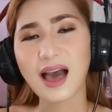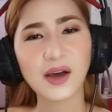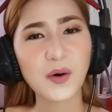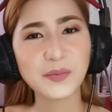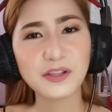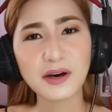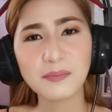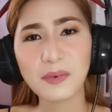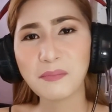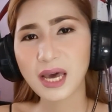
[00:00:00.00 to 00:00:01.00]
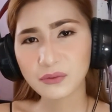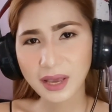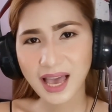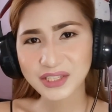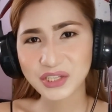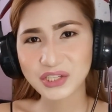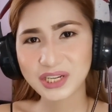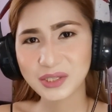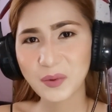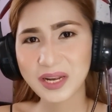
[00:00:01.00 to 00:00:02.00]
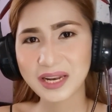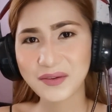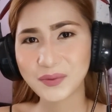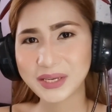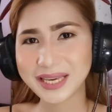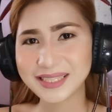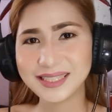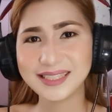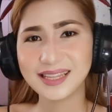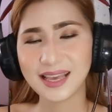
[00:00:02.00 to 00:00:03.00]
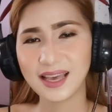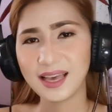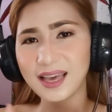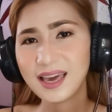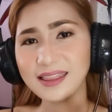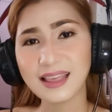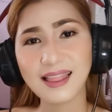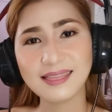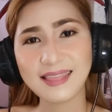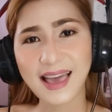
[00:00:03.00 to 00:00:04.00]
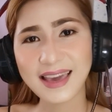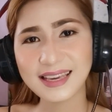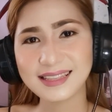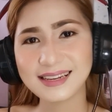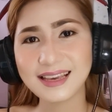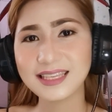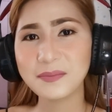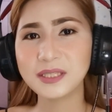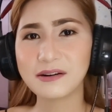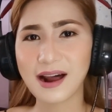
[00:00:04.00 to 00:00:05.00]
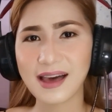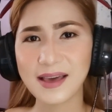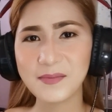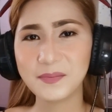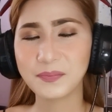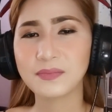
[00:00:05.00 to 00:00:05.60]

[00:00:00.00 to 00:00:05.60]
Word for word: I hope you love my reaction to this one and if you did, hit like and click subscribe.